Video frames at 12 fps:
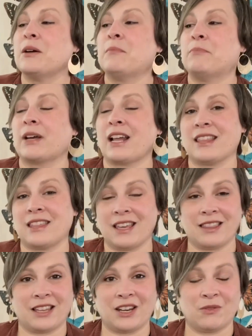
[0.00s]
But I
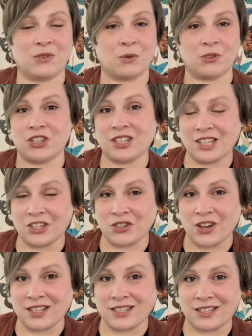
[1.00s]
think that if you were just
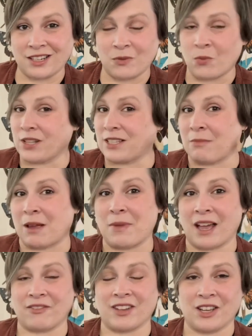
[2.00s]
interested in what's in my
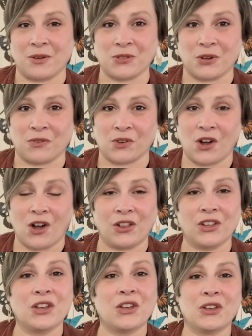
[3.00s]
bag videos
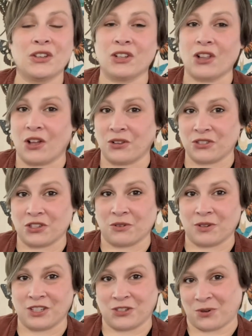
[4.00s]
overall, you'll
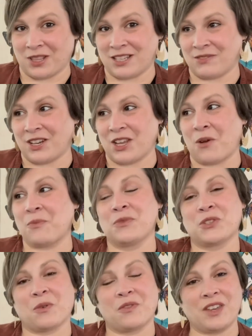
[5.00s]
also enjoy this video.
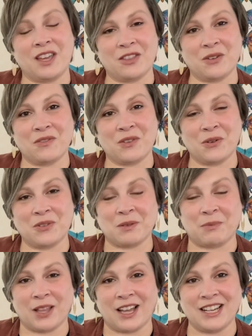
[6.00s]
So if either of those
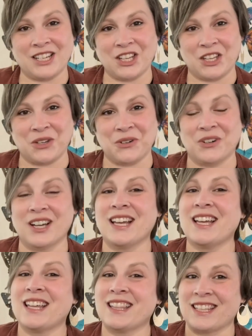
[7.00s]
apply to you,
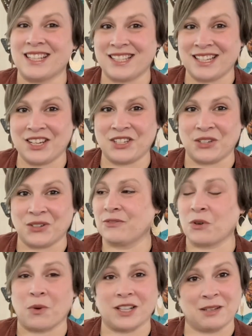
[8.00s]
then stay
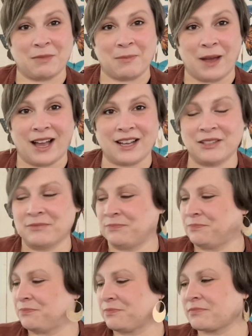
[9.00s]
tuned for what's in my bag.
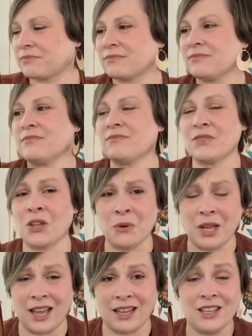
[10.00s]

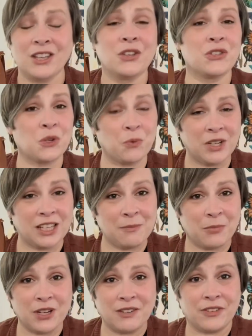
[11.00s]
Okay, so really
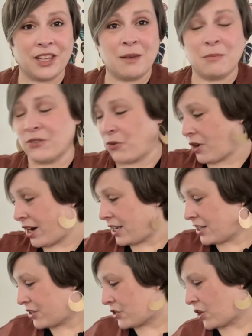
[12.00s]
briefly before I
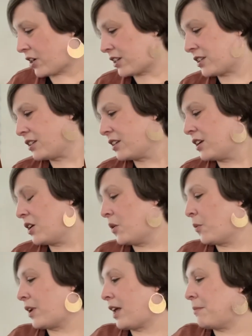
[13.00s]
get started,
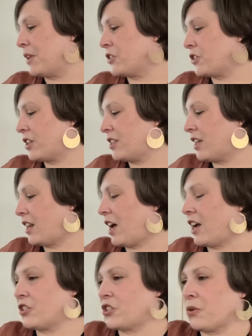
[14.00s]
when I mentioned that
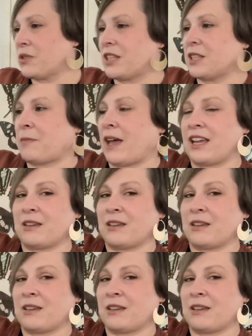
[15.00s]
I chose this bag in